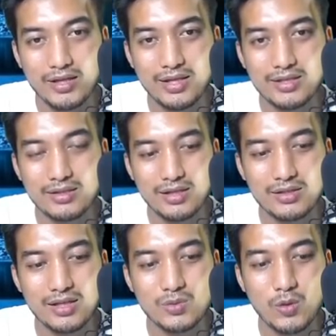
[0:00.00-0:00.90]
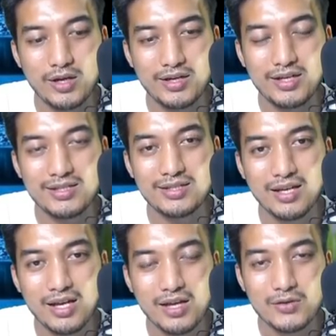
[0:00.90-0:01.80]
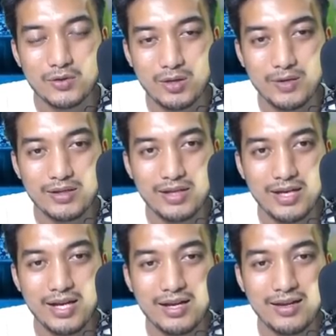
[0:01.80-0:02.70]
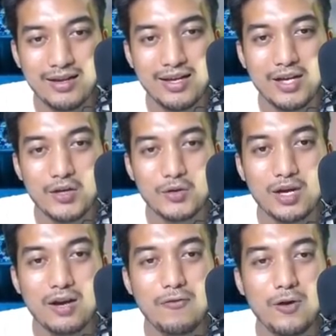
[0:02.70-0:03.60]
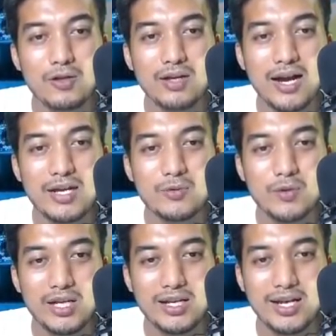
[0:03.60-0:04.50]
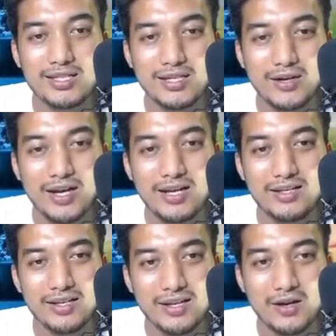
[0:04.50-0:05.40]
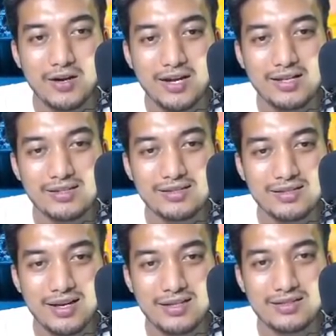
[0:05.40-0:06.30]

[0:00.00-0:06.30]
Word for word: that's that that's what it is. Sorry about that. You gotta follow the guide really nicely. Okay, or else uh, it's